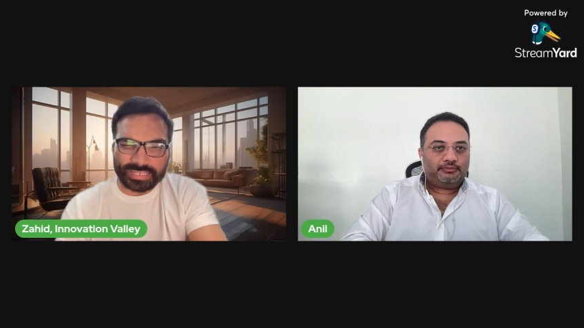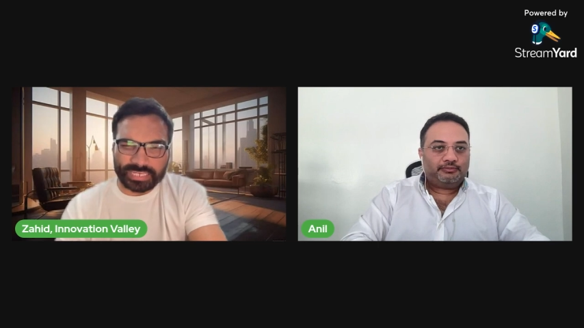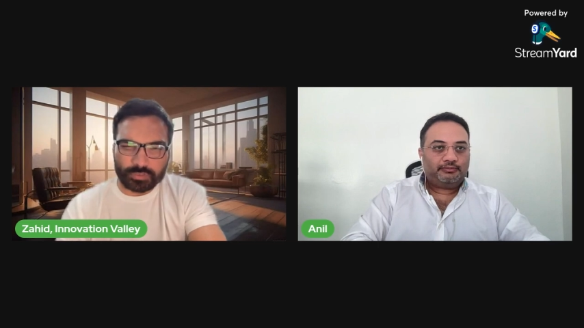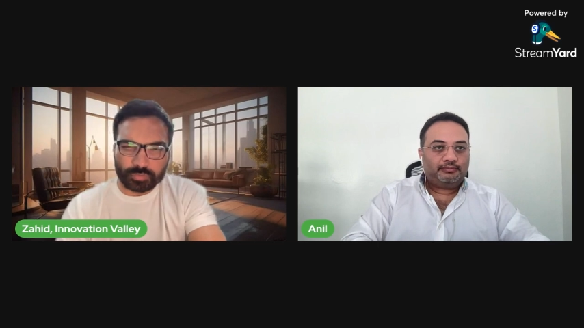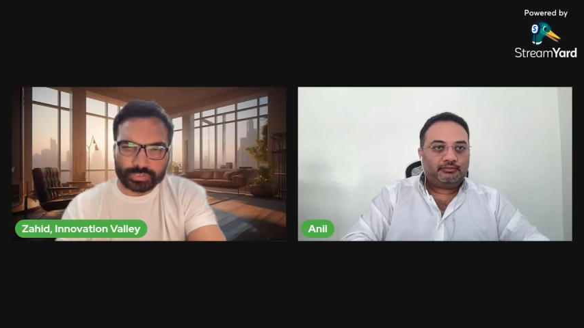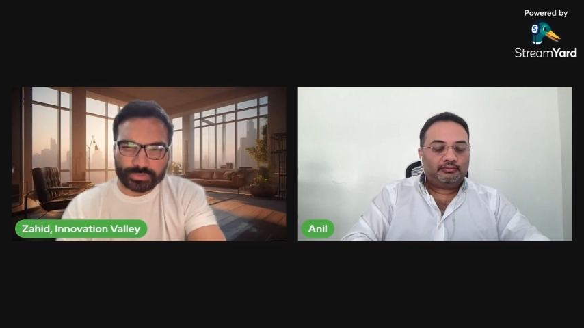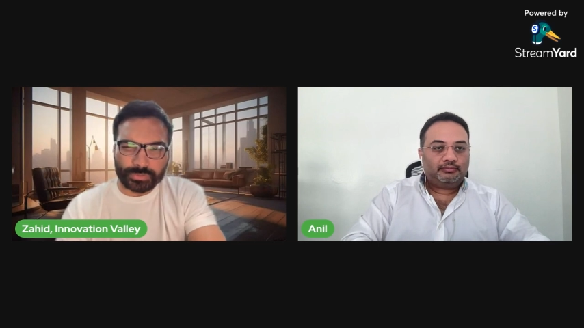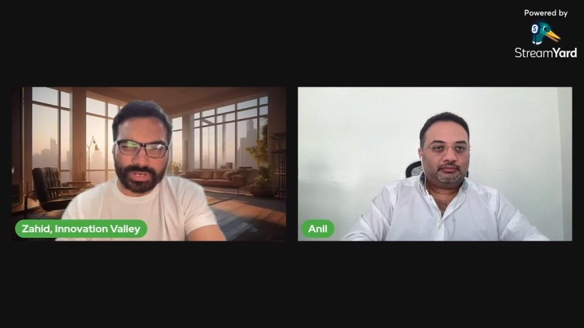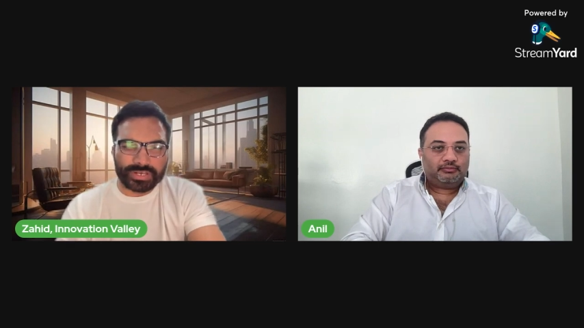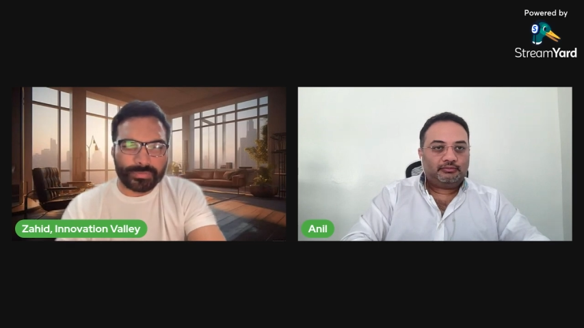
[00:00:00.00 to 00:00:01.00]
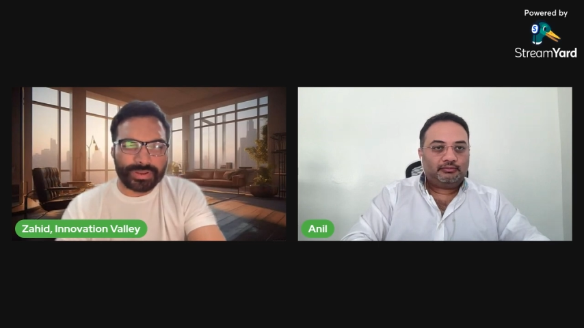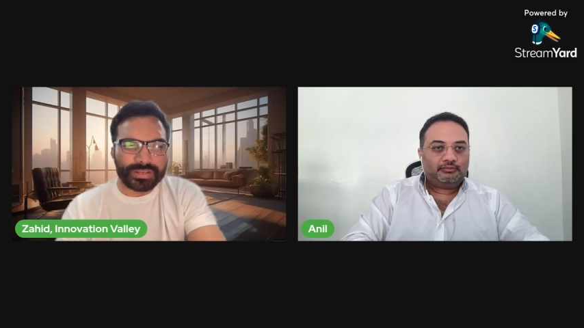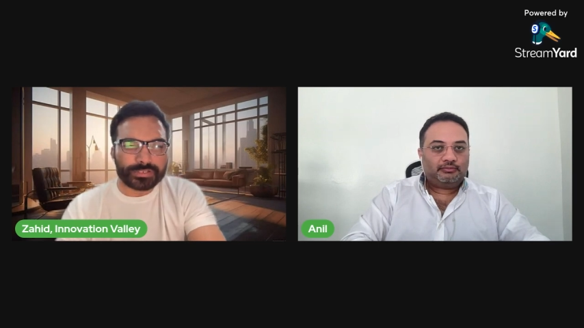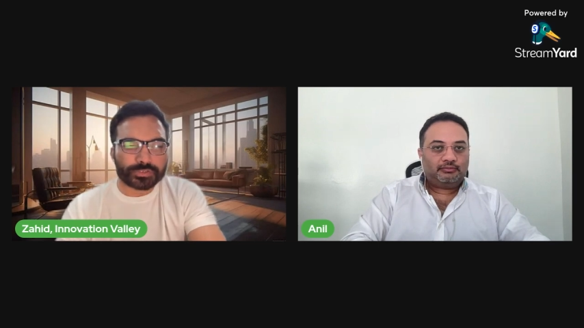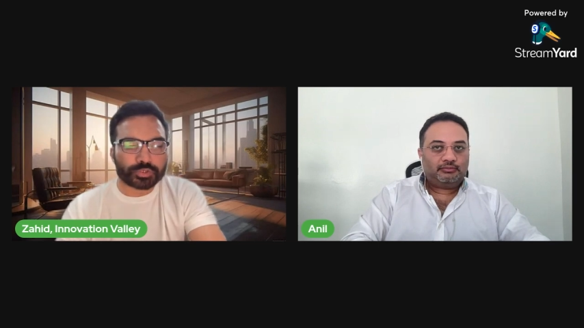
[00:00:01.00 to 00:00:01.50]
Speaker 1: And it was really,
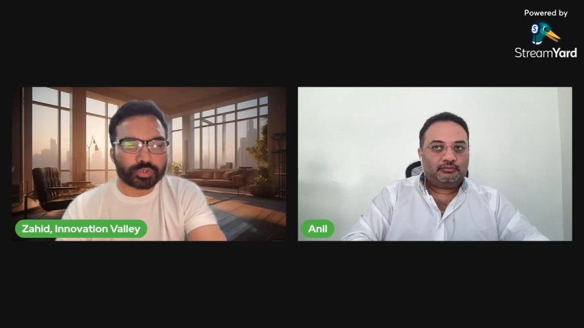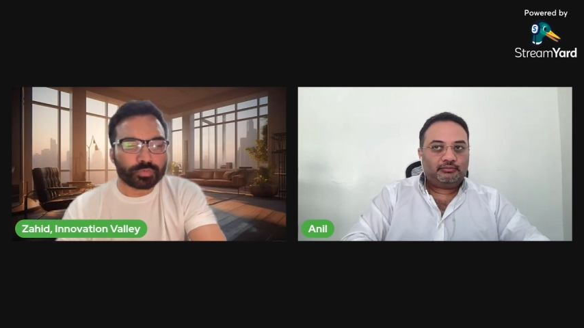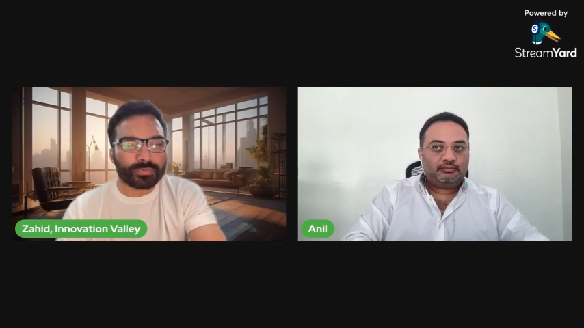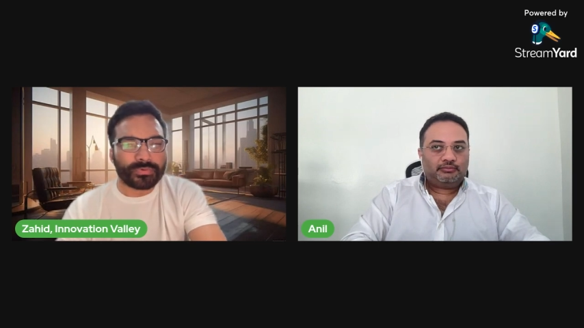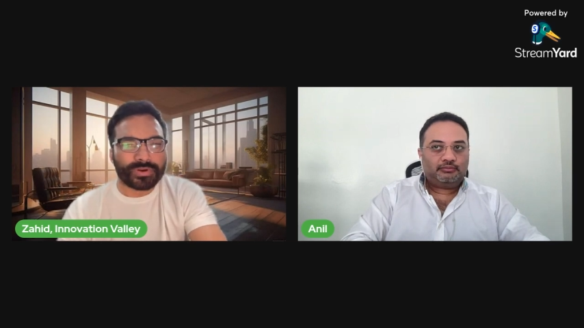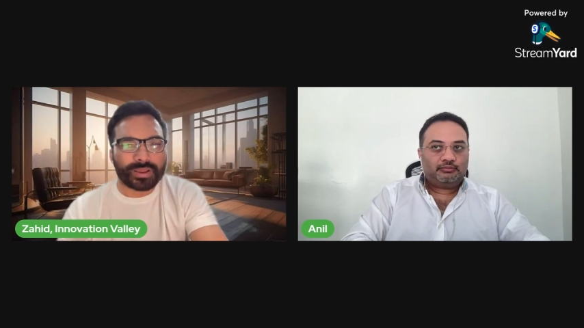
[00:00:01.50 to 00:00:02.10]
really super